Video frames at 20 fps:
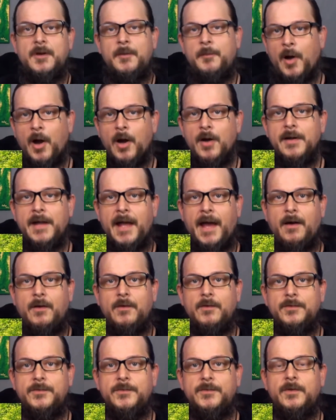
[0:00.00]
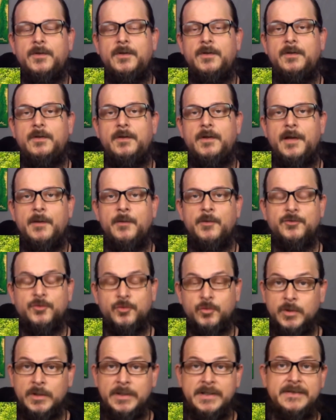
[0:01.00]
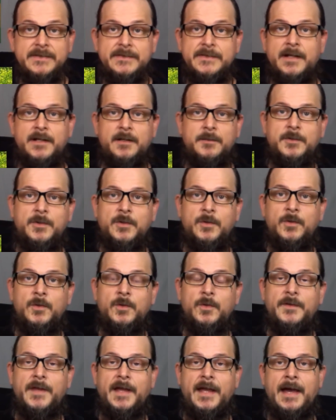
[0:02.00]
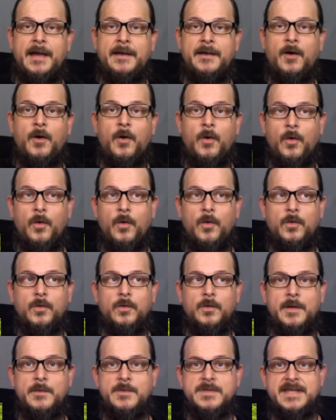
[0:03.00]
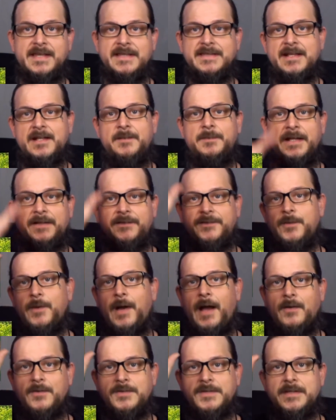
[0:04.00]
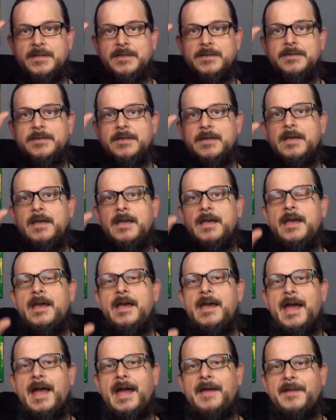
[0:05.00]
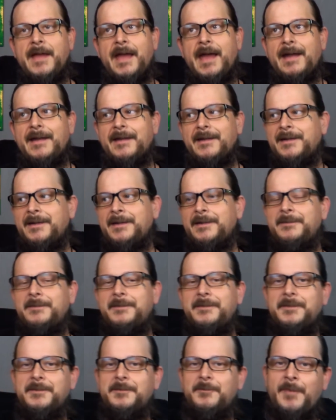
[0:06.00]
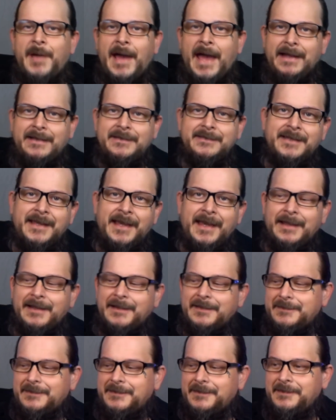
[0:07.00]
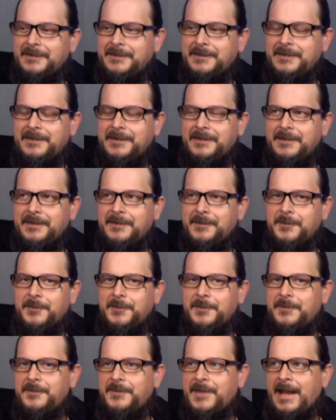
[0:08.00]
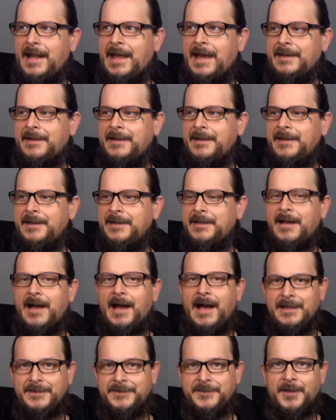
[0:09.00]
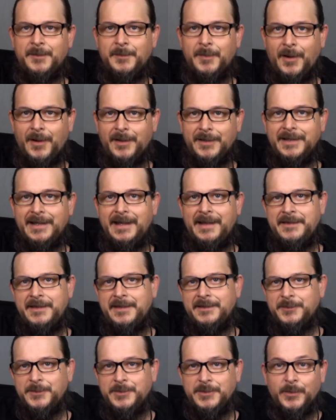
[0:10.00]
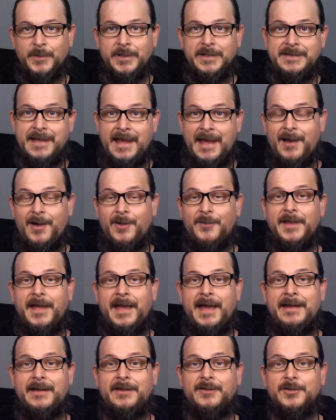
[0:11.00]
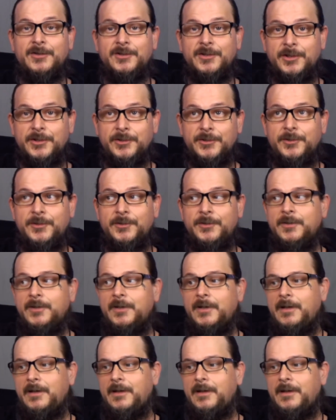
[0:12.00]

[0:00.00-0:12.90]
a barn house. It was really set up cool. They had it was like set up like two houses. And they had a back deck that had a hot tub on it. And then when you went down, they had a little